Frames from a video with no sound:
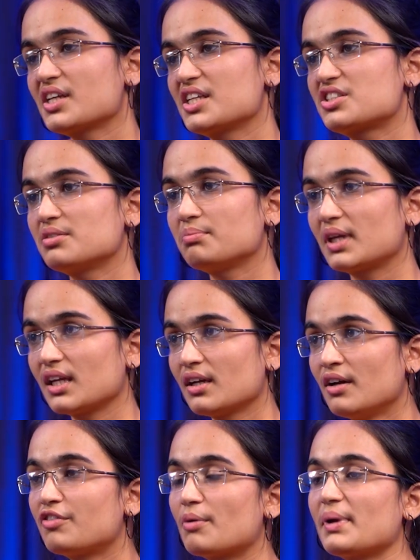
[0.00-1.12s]
change in me
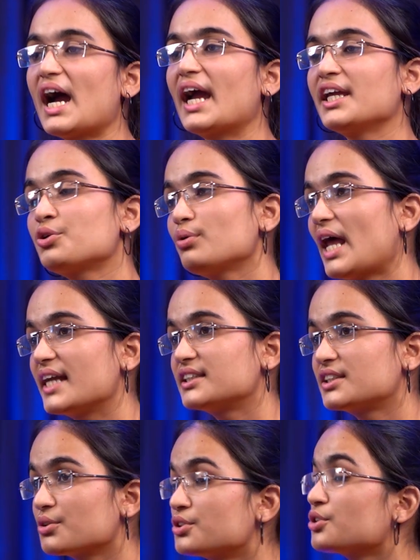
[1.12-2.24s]
from an iron rule
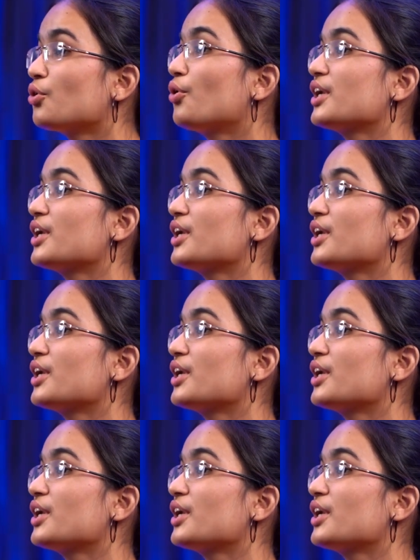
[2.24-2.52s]
attitude to no